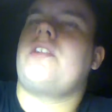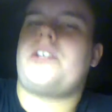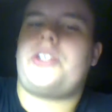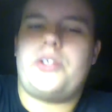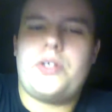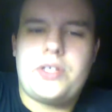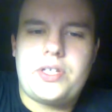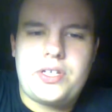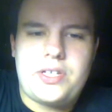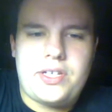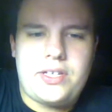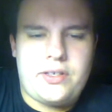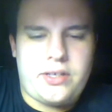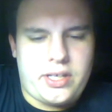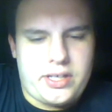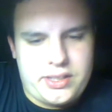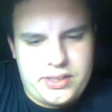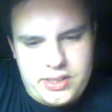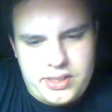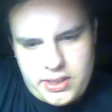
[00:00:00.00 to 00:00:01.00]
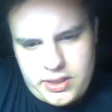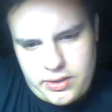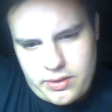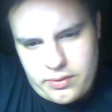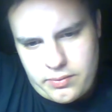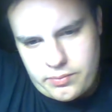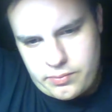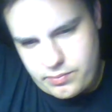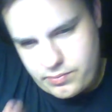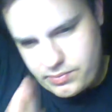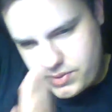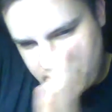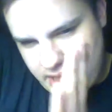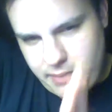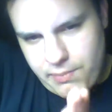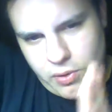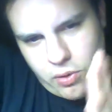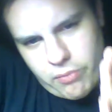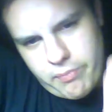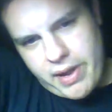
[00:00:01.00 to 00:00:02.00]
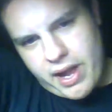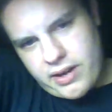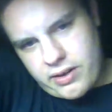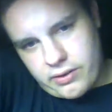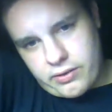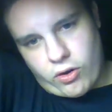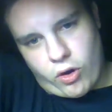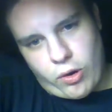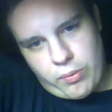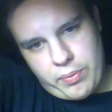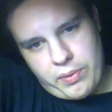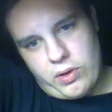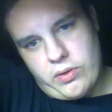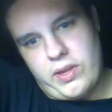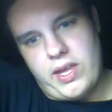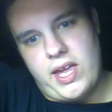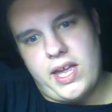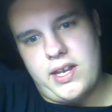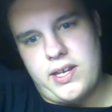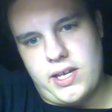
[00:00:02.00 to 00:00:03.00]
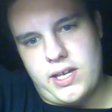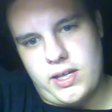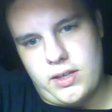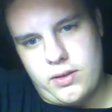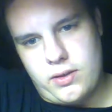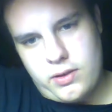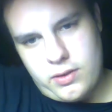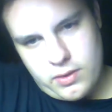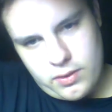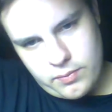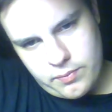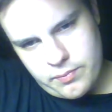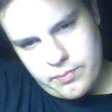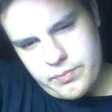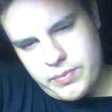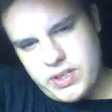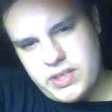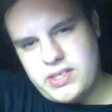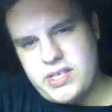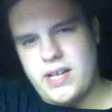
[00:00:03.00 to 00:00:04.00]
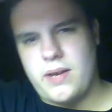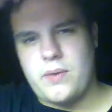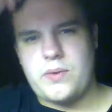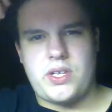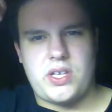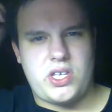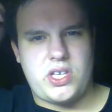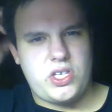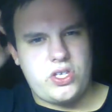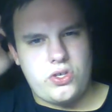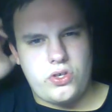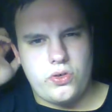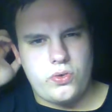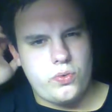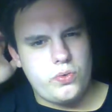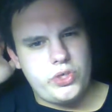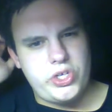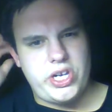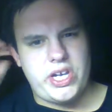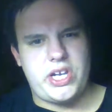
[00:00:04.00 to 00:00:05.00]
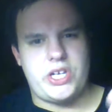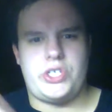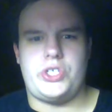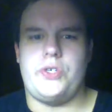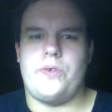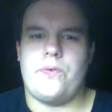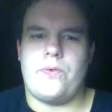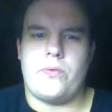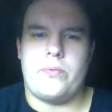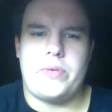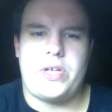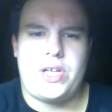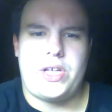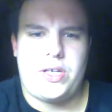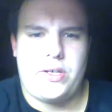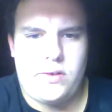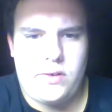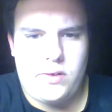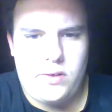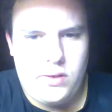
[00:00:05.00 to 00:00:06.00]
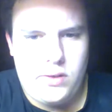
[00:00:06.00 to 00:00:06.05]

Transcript: unless you get like I said, keep going back and harping on the ending, because that was a huge issue for me.